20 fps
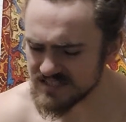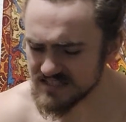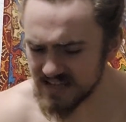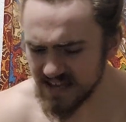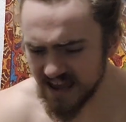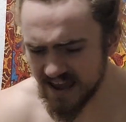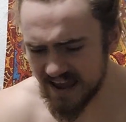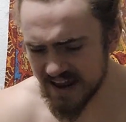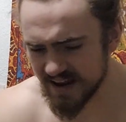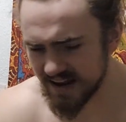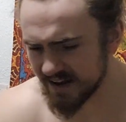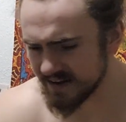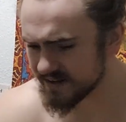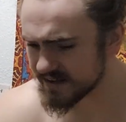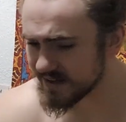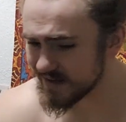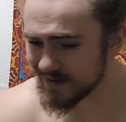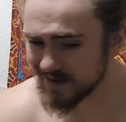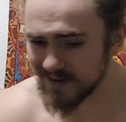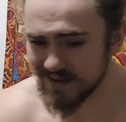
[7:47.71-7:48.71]
And,
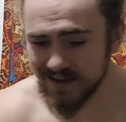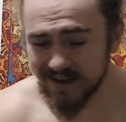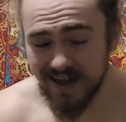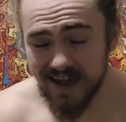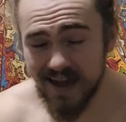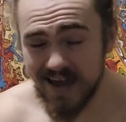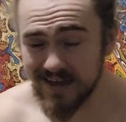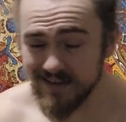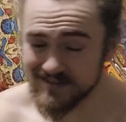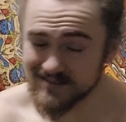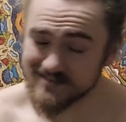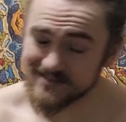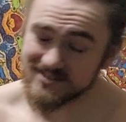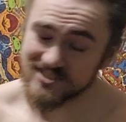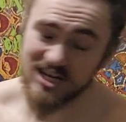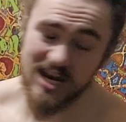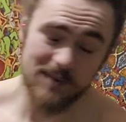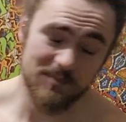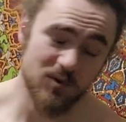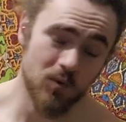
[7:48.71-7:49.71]
hey, this is
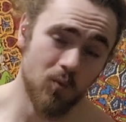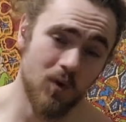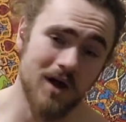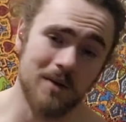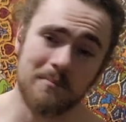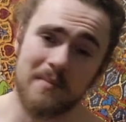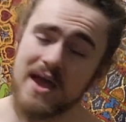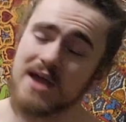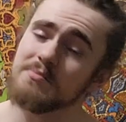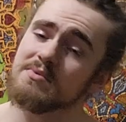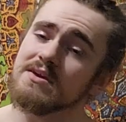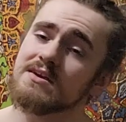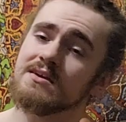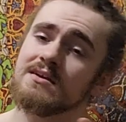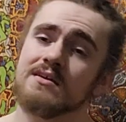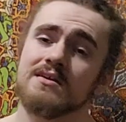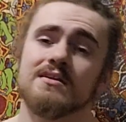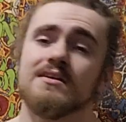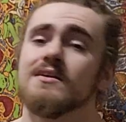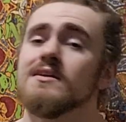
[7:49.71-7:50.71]
chapter one, baby.
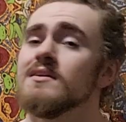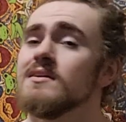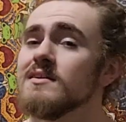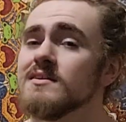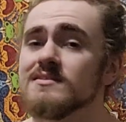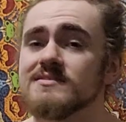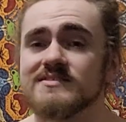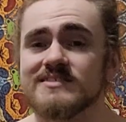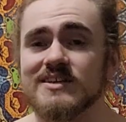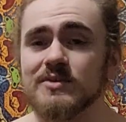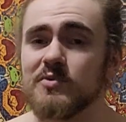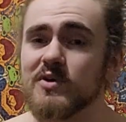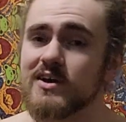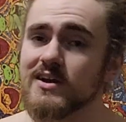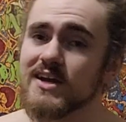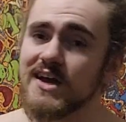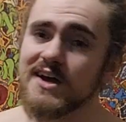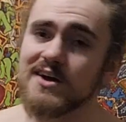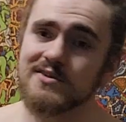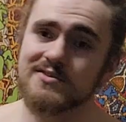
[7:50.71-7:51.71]
Let's see where it
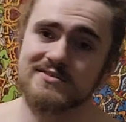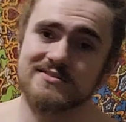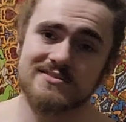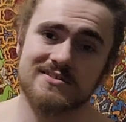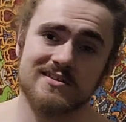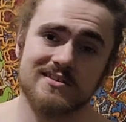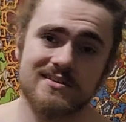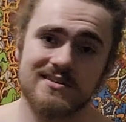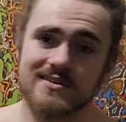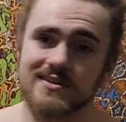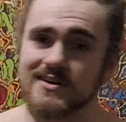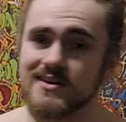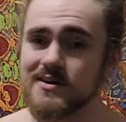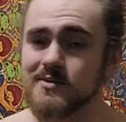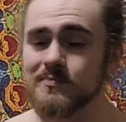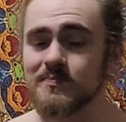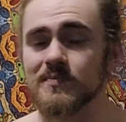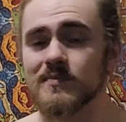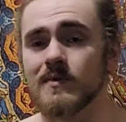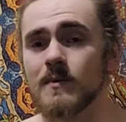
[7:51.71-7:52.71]
goes. Uh,
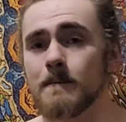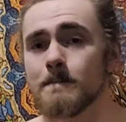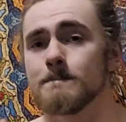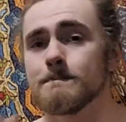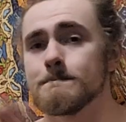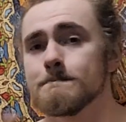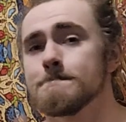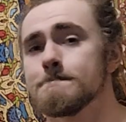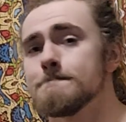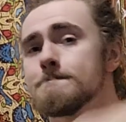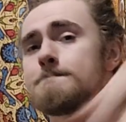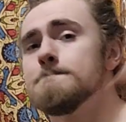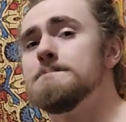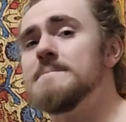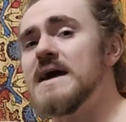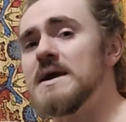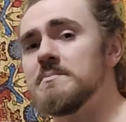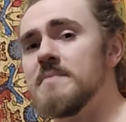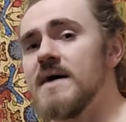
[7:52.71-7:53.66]
bang,